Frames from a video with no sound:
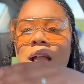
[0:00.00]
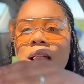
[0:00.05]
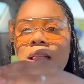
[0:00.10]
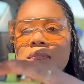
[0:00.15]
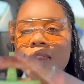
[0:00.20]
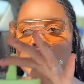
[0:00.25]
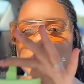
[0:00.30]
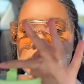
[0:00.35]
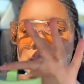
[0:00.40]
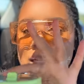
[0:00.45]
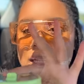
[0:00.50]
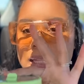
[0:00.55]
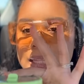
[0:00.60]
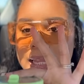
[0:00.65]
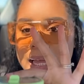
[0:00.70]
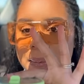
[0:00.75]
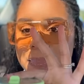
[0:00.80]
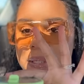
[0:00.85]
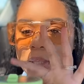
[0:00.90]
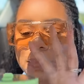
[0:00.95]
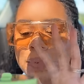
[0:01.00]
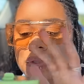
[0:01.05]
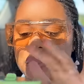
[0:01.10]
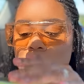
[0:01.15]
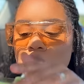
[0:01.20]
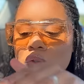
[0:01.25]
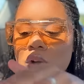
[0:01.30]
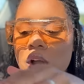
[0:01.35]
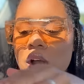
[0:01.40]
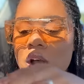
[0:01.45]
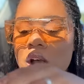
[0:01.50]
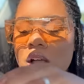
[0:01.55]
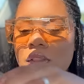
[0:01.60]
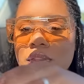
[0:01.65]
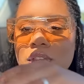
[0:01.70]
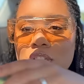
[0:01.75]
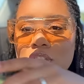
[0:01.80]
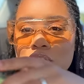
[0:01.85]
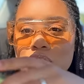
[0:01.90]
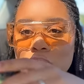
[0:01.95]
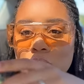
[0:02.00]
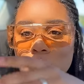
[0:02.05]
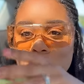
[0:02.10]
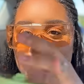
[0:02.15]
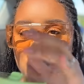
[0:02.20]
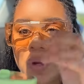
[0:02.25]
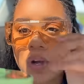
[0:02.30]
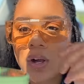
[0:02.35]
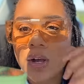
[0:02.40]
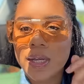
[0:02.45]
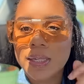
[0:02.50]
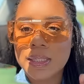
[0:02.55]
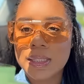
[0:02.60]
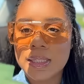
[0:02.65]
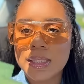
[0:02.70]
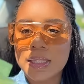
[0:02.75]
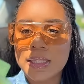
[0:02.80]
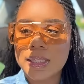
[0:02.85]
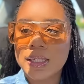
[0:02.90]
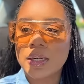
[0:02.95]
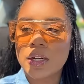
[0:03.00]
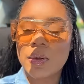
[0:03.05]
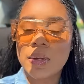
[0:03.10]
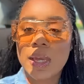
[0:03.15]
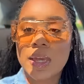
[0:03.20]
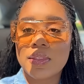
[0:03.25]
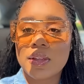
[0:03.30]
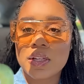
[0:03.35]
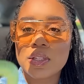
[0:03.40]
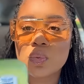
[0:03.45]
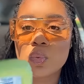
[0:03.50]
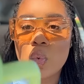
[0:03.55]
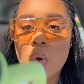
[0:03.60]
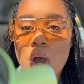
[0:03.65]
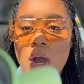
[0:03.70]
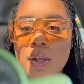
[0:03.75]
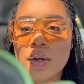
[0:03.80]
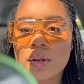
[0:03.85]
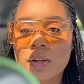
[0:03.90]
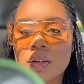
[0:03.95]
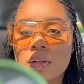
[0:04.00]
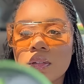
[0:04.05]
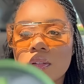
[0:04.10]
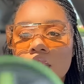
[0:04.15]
this collapsible straw, this screw on lid. Okay, there's water.